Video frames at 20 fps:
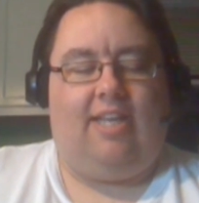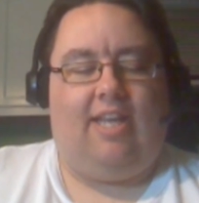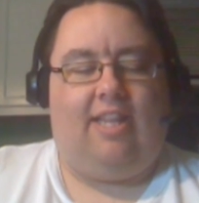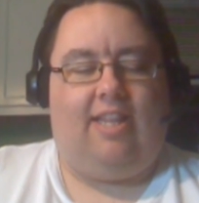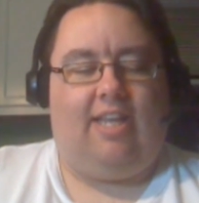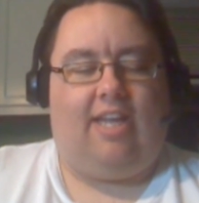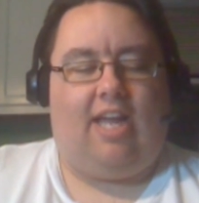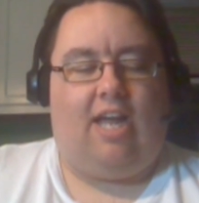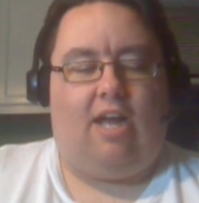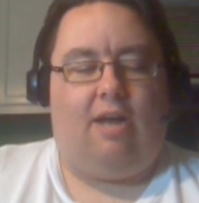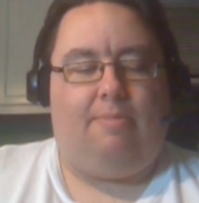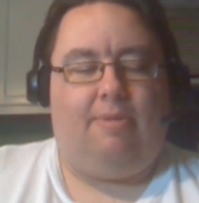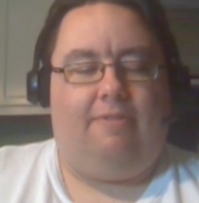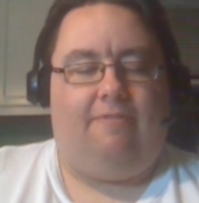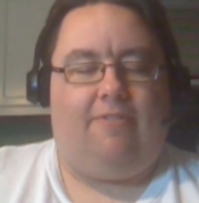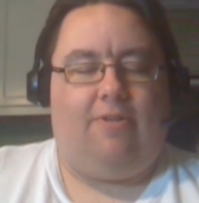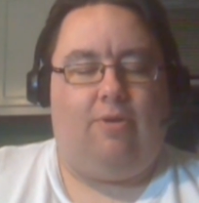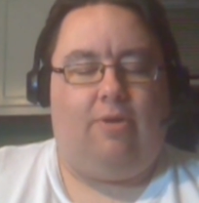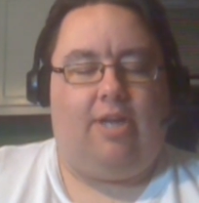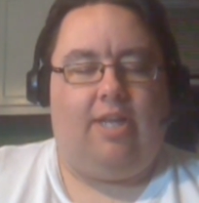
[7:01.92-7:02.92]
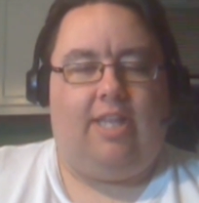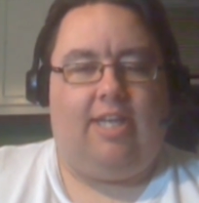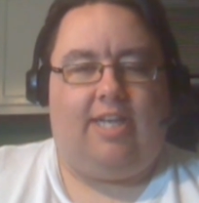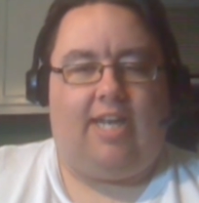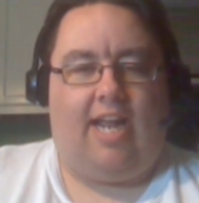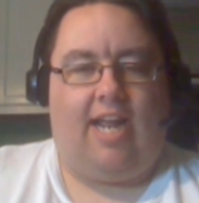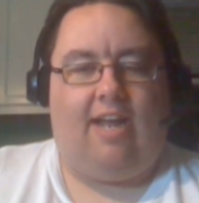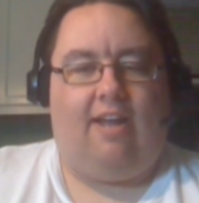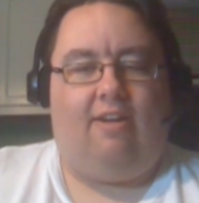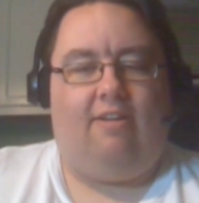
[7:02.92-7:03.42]
and the common folk of the
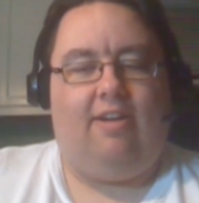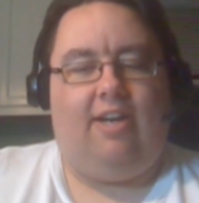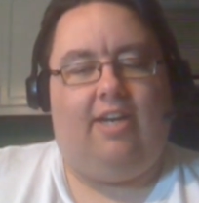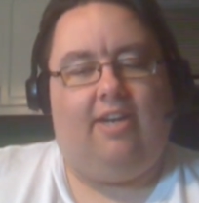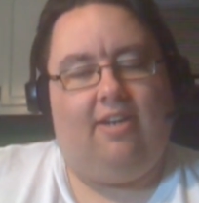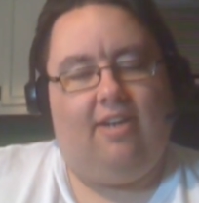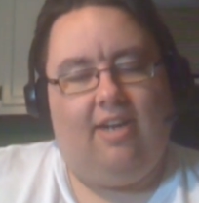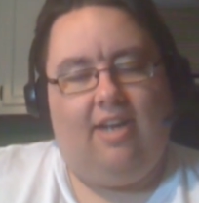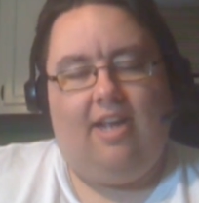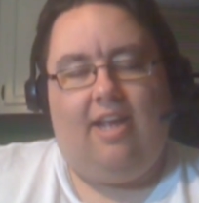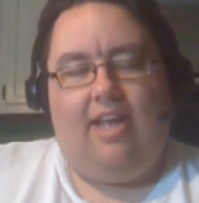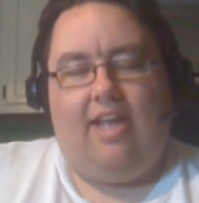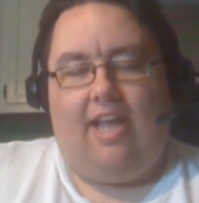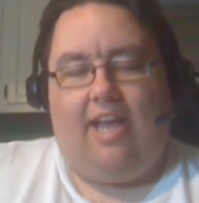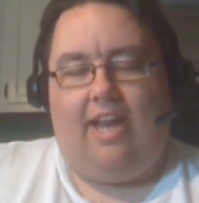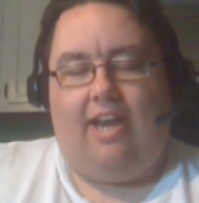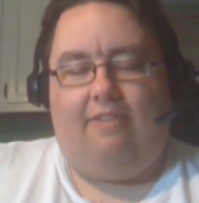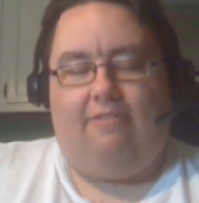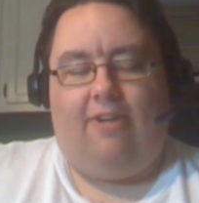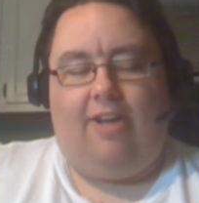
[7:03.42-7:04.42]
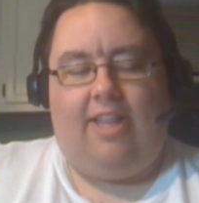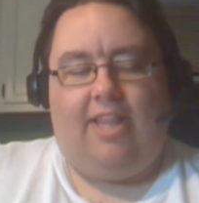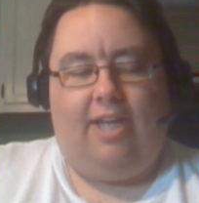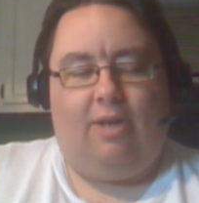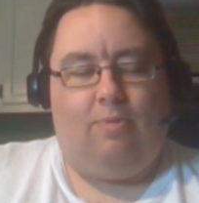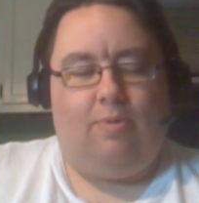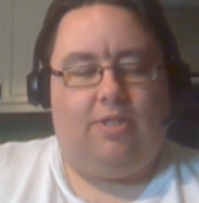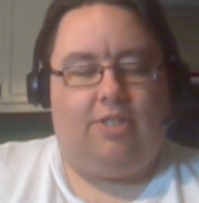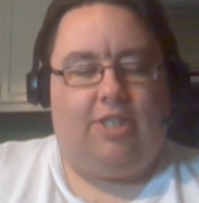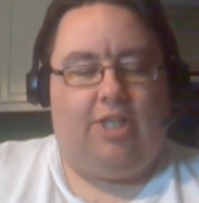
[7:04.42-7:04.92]
town, and
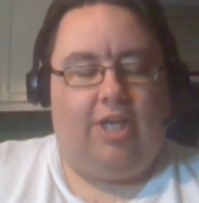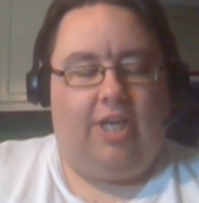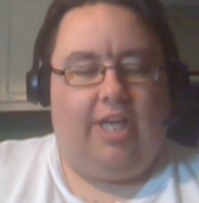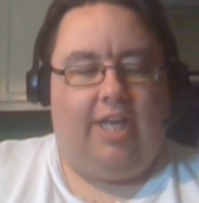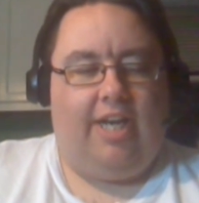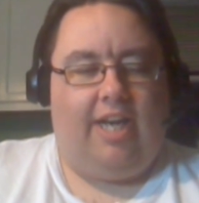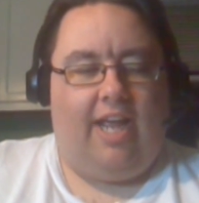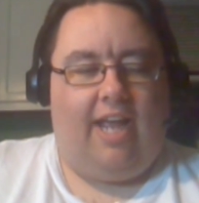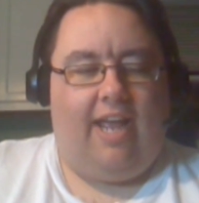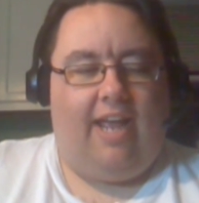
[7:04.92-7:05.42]
everything was good.